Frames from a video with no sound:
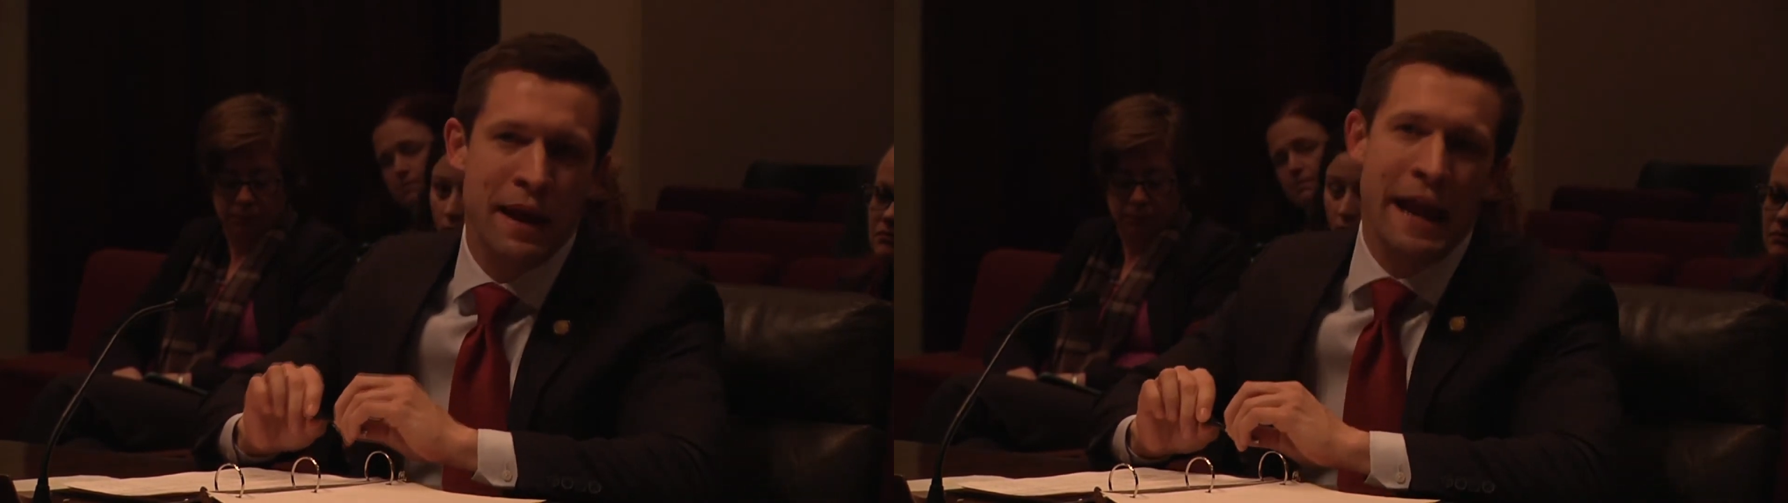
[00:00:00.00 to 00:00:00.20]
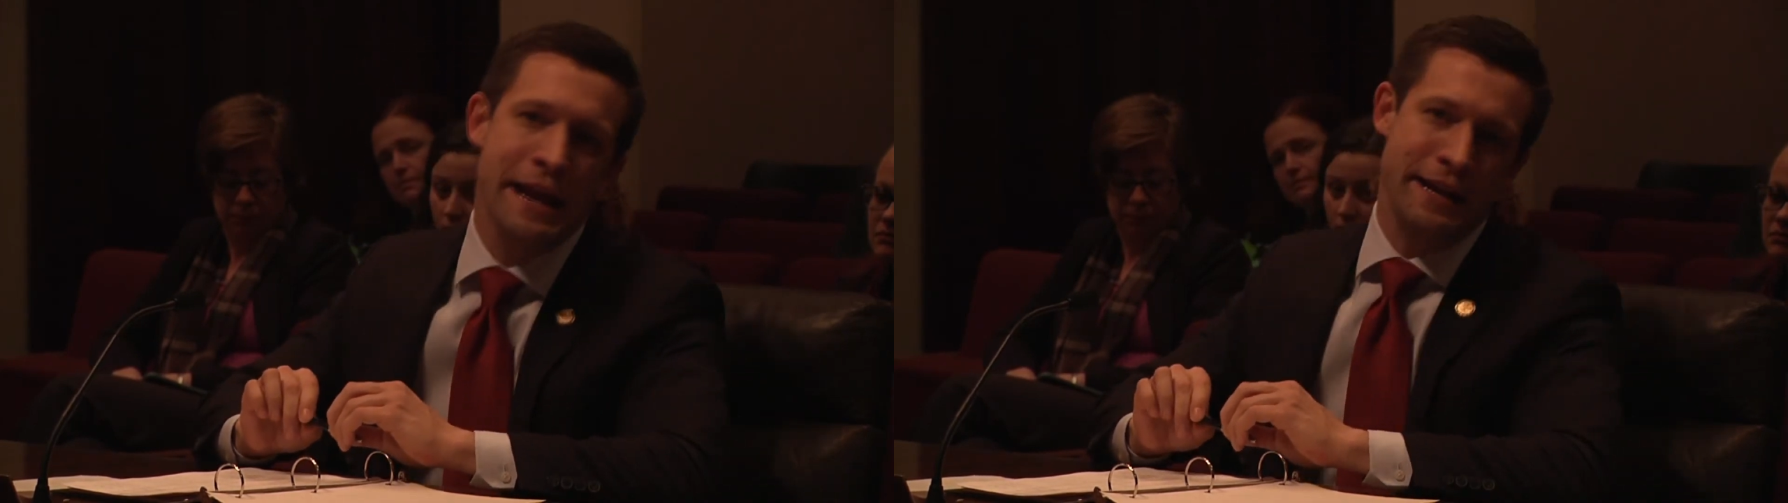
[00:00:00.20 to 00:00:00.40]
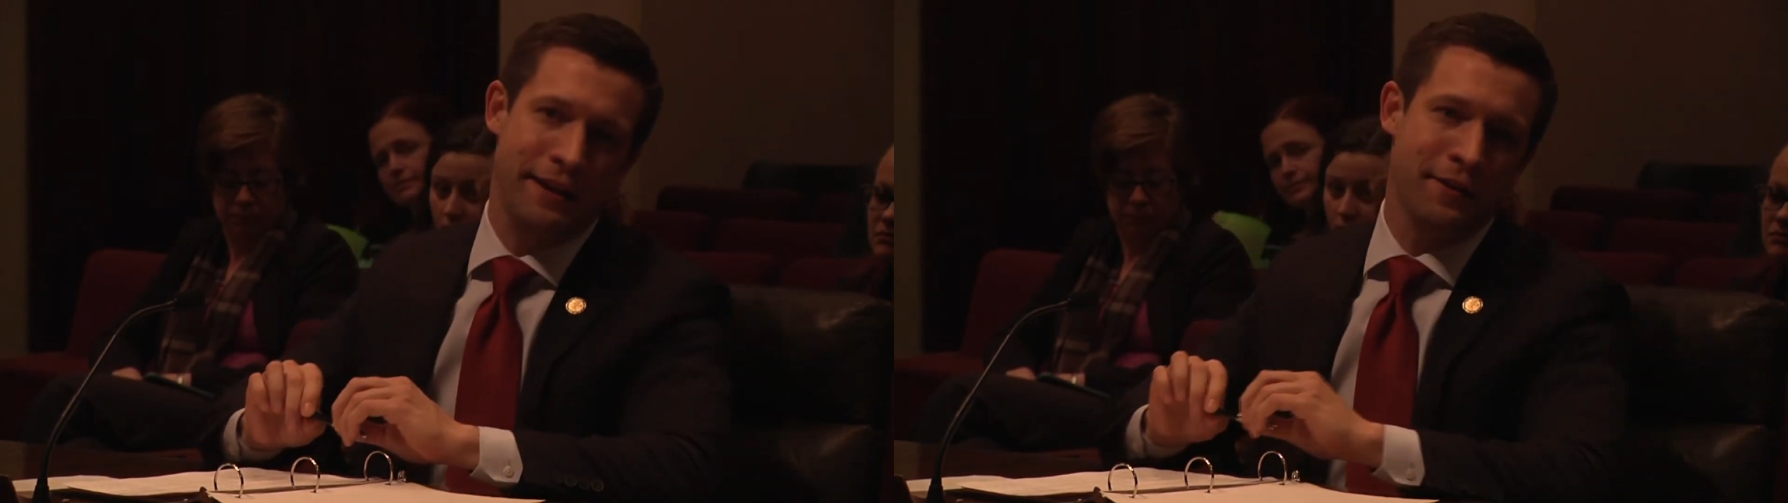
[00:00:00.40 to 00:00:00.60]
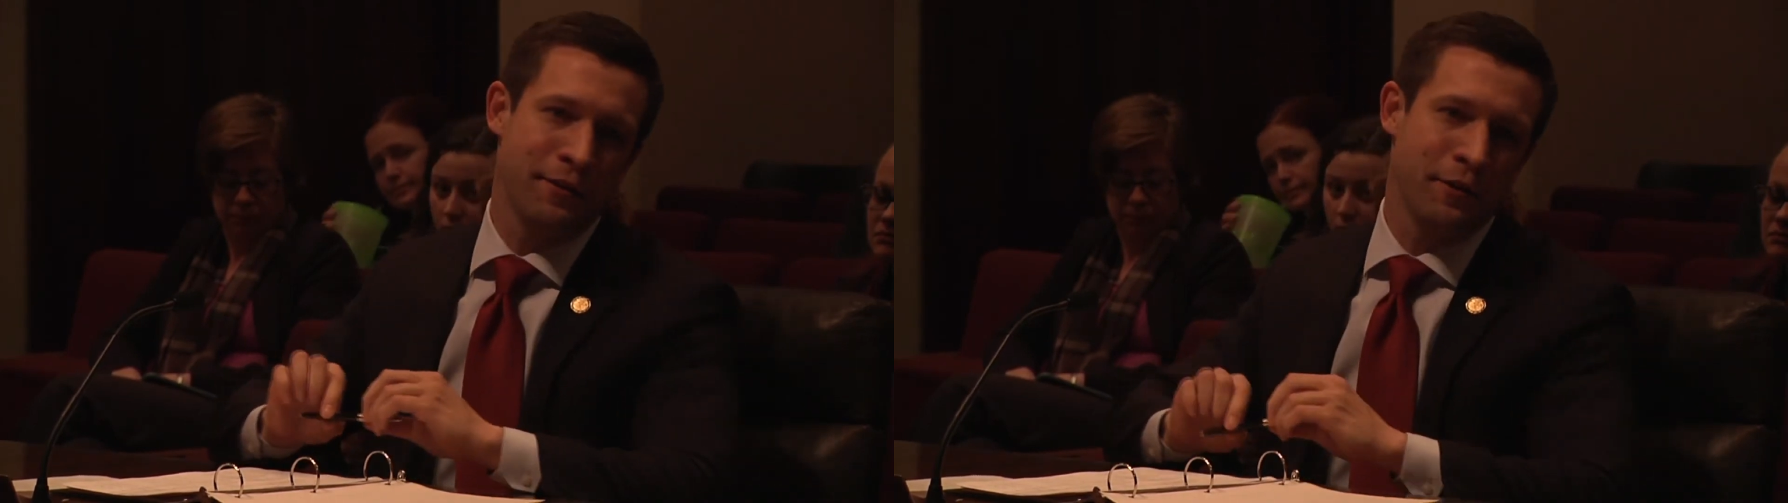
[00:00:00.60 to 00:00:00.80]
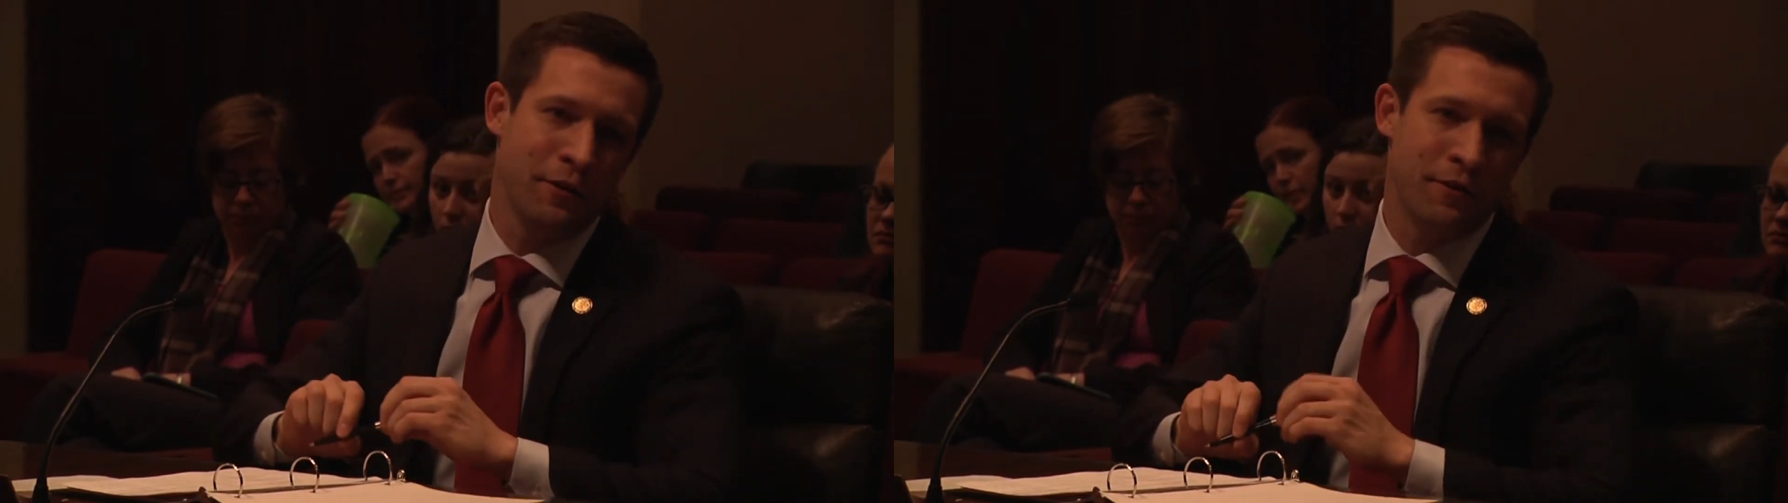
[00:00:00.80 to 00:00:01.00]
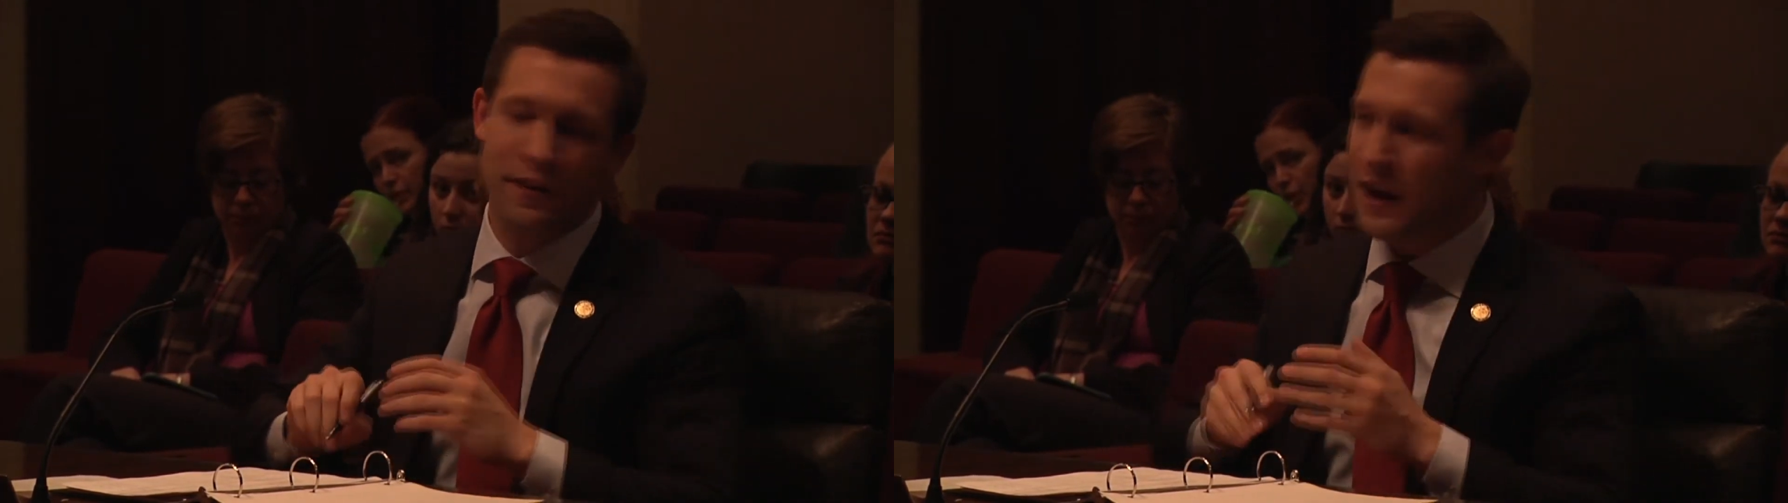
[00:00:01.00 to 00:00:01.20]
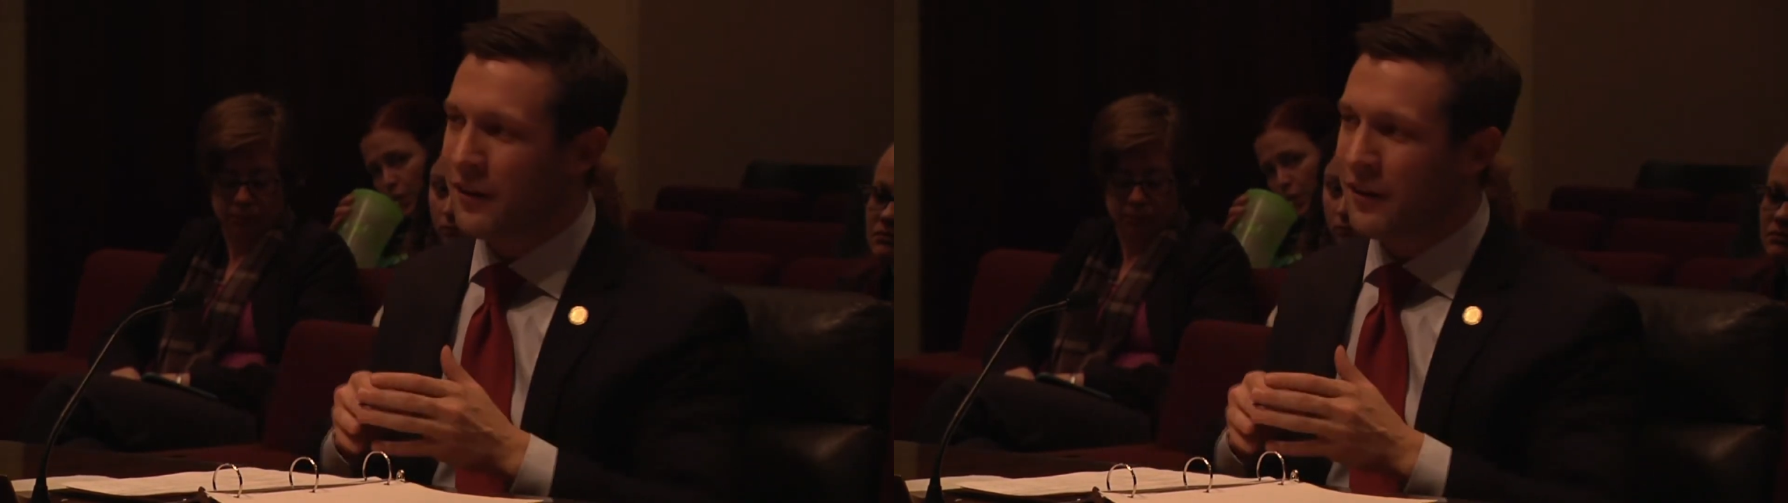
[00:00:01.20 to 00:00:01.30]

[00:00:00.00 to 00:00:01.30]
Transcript: paying for the